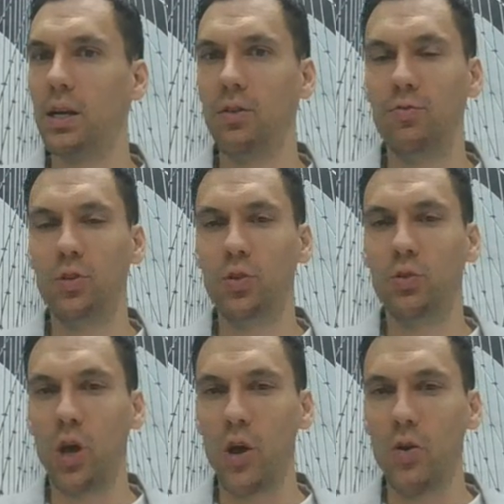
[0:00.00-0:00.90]
if you
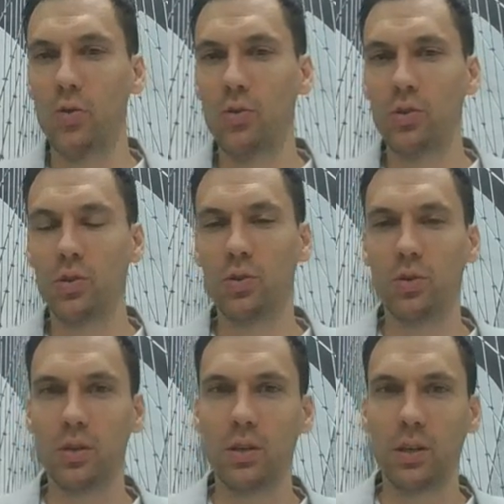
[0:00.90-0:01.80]

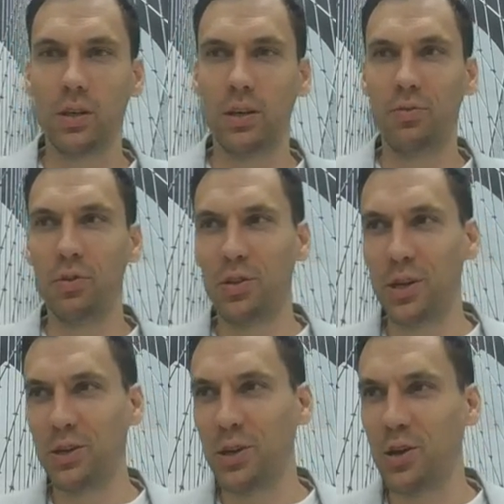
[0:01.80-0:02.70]

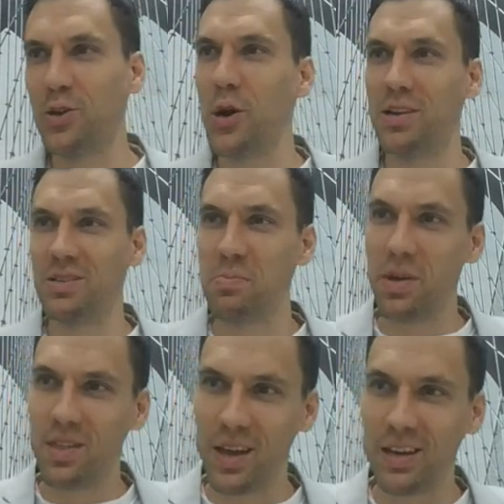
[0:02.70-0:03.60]
think that you're not as
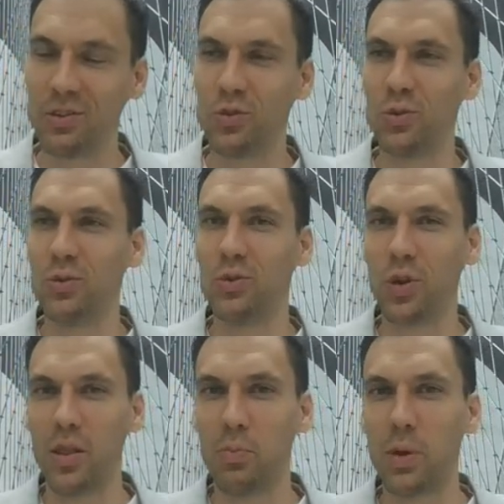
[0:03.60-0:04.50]
empathetic to
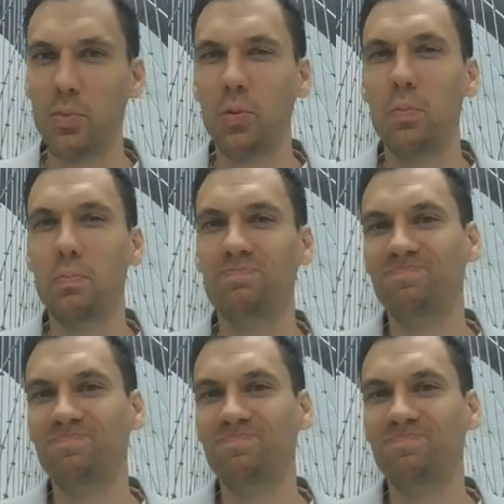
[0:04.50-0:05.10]
other people,